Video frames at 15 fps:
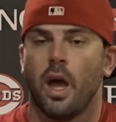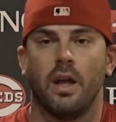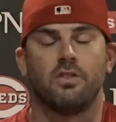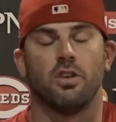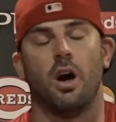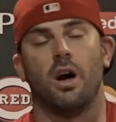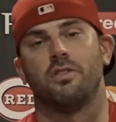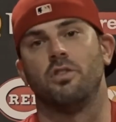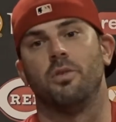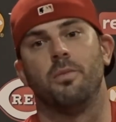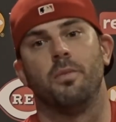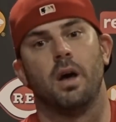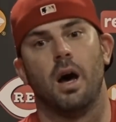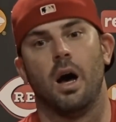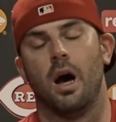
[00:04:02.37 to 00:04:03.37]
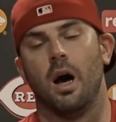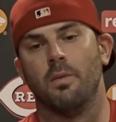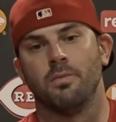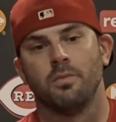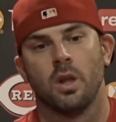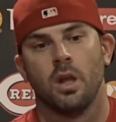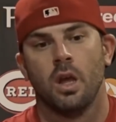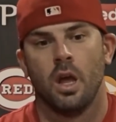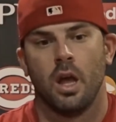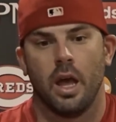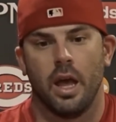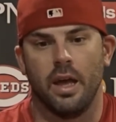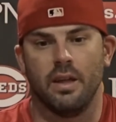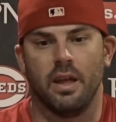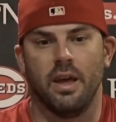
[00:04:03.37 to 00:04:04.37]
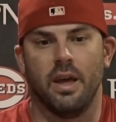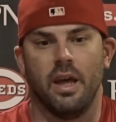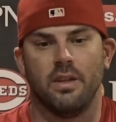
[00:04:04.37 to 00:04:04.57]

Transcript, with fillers: It's awesome. Um, it, it,